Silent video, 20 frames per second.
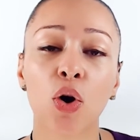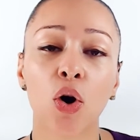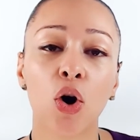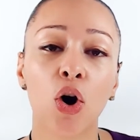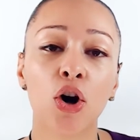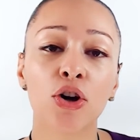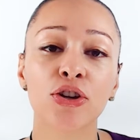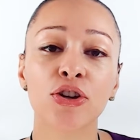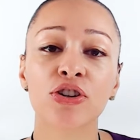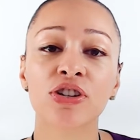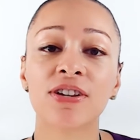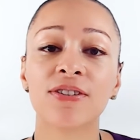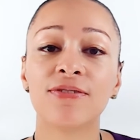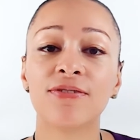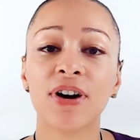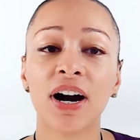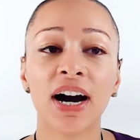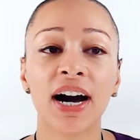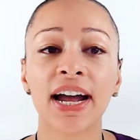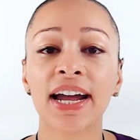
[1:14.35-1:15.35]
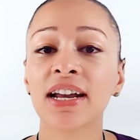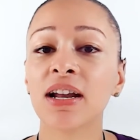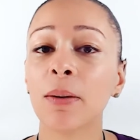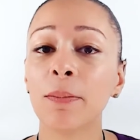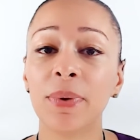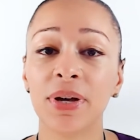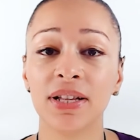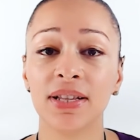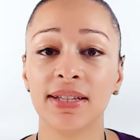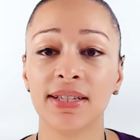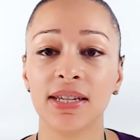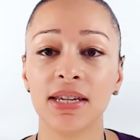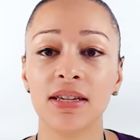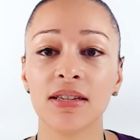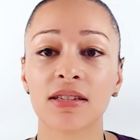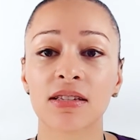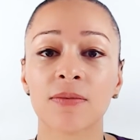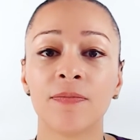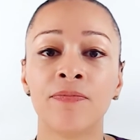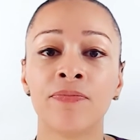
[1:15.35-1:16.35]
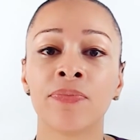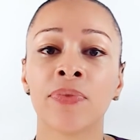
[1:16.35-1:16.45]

all your divine abilities.